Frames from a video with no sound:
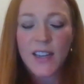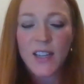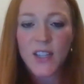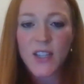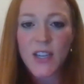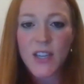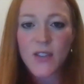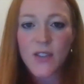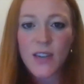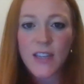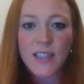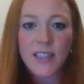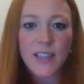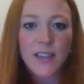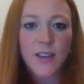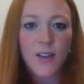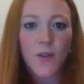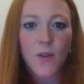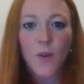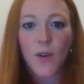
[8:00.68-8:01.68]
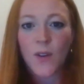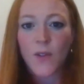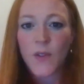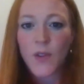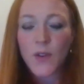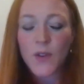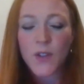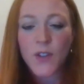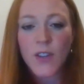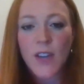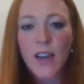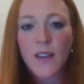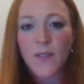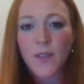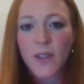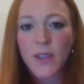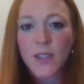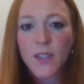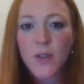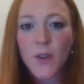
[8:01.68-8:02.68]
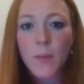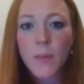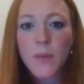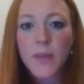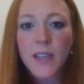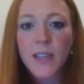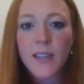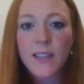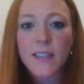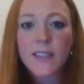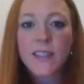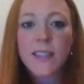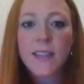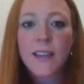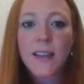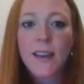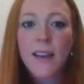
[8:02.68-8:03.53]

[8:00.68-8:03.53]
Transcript: exchange resin or future novel adsorbents